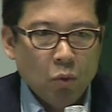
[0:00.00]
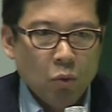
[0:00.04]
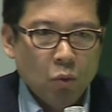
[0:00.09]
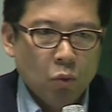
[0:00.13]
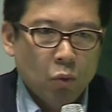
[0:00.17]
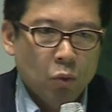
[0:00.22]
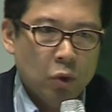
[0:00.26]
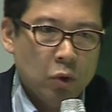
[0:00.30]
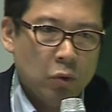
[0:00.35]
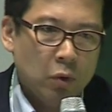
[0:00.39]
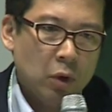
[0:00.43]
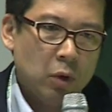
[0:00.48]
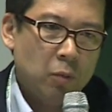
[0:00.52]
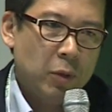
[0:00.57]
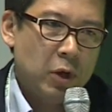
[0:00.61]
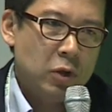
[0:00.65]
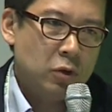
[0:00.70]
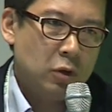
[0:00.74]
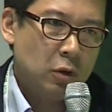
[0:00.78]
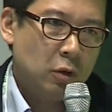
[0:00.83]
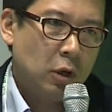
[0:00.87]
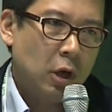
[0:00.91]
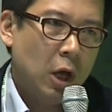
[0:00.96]
we want
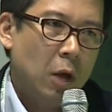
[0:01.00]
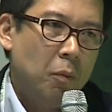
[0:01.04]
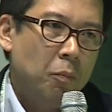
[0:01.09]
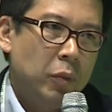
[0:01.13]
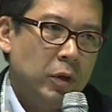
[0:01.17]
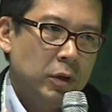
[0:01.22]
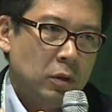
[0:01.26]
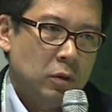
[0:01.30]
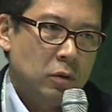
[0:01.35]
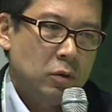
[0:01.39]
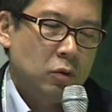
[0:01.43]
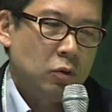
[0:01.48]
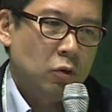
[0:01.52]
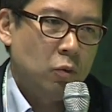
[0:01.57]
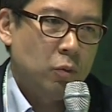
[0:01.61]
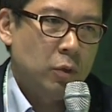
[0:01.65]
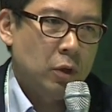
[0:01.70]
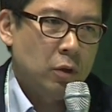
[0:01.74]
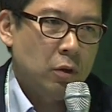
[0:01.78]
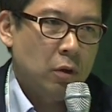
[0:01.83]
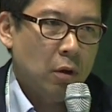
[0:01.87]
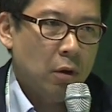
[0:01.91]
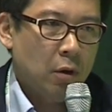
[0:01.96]
venture companies to
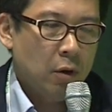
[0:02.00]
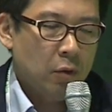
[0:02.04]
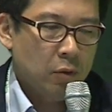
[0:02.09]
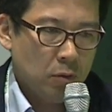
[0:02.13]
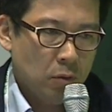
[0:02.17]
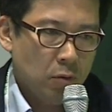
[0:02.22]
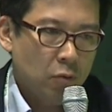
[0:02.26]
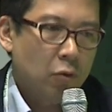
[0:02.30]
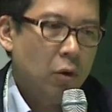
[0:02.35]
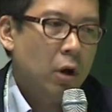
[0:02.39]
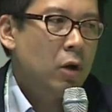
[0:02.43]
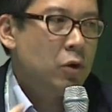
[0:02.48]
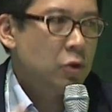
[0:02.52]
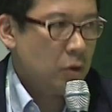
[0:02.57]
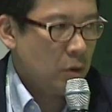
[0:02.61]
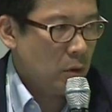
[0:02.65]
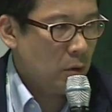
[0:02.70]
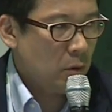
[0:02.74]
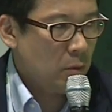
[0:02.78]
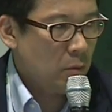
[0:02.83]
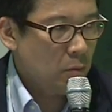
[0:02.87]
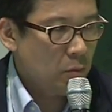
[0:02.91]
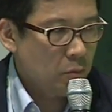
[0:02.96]
be larger,
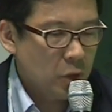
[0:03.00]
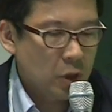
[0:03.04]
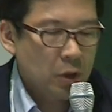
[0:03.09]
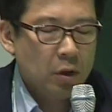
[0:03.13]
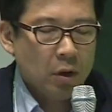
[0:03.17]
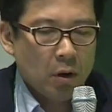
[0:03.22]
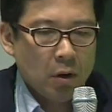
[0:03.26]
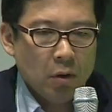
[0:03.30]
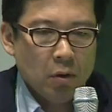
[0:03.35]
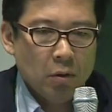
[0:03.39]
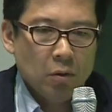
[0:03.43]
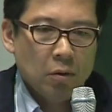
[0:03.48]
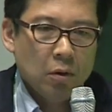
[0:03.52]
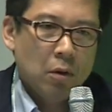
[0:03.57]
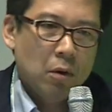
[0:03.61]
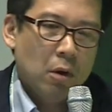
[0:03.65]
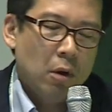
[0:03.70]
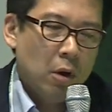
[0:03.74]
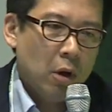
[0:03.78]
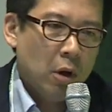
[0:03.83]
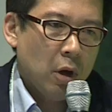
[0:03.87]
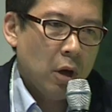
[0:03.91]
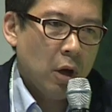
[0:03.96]
bigger,
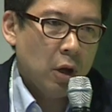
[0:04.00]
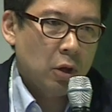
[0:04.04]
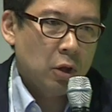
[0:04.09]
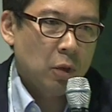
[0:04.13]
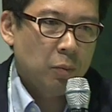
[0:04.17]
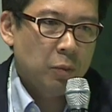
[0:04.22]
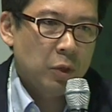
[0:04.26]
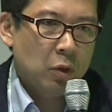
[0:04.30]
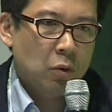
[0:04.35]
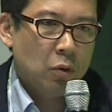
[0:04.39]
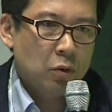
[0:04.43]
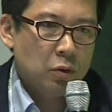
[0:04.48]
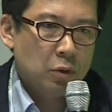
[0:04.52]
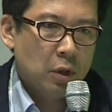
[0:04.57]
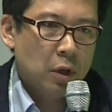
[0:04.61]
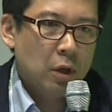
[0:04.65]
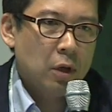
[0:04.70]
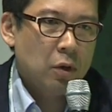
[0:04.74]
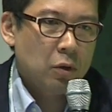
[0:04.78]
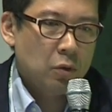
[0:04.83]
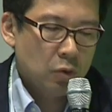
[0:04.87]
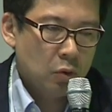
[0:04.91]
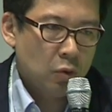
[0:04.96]
and because
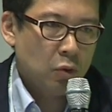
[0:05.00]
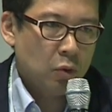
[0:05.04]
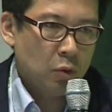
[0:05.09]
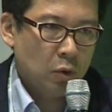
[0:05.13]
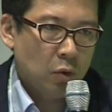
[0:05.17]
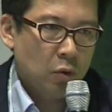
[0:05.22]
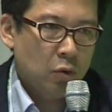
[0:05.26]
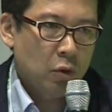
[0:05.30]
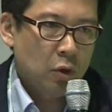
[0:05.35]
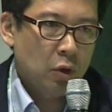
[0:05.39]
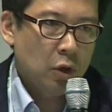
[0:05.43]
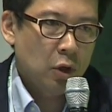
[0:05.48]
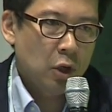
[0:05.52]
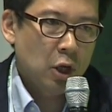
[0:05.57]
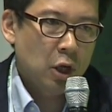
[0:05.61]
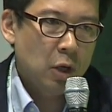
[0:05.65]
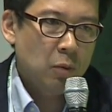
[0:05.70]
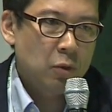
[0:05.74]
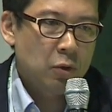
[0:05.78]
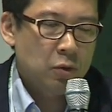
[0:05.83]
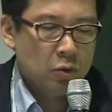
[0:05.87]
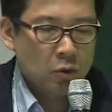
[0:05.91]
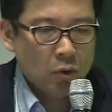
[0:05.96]

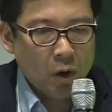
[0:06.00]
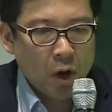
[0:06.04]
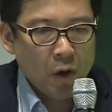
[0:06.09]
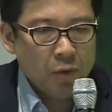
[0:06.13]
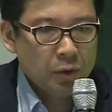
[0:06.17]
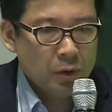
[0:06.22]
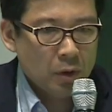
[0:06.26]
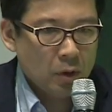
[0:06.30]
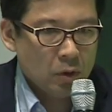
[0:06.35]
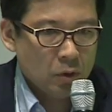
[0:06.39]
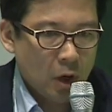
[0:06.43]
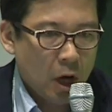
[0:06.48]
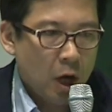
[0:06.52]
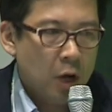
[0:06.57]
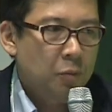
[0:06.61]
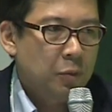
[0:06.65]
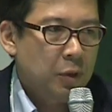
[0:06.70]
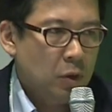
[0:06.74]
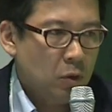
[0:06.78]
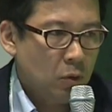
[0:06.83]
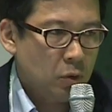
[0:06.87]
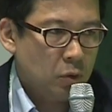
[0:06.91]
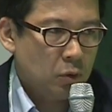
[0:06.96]
even though after
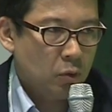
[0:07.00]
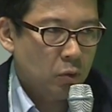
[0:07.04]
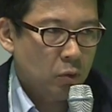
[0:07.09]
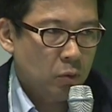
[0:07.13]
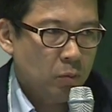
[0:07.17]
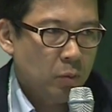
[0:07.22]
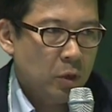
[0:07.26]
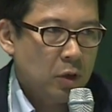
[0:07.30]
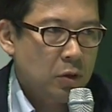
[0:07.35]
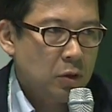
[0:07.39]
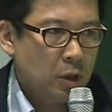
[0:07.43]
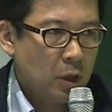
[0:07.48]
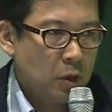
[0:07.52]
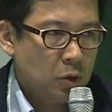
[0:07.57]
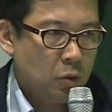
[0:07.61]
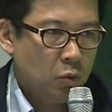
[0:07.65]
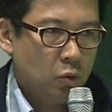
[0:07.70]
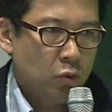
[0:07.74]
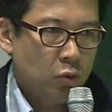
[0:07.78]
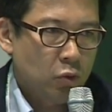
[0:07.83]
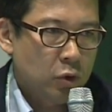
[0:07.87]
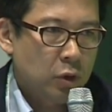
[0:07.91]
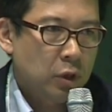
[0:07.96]
IPO, so basically,
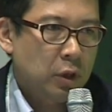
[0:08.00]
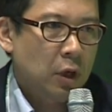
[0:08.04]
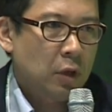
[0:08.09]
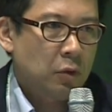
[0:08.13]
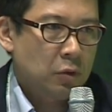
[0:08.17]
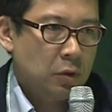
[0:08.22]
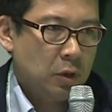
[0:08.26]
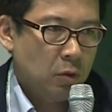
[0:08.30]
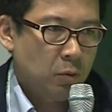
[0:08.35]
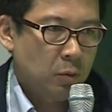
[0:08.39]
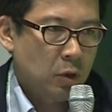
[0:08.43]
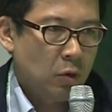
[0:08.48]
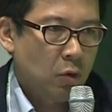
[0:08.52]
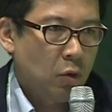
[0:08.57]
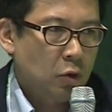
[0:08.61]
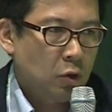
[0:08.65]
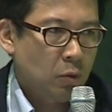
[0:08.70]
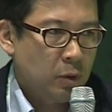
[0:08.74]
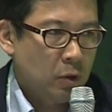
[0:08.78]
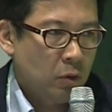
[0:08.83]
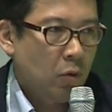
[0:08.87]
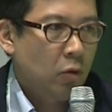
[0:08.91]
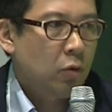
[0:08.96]
so we can't sell because
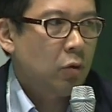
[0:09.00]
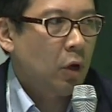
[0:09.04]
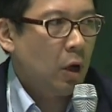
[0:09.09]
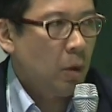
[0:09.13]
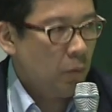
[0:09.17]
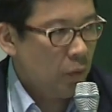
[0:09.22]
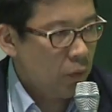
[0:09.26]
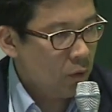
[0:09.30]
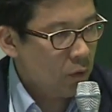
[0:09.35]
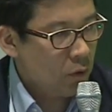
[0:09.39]
of the lockup,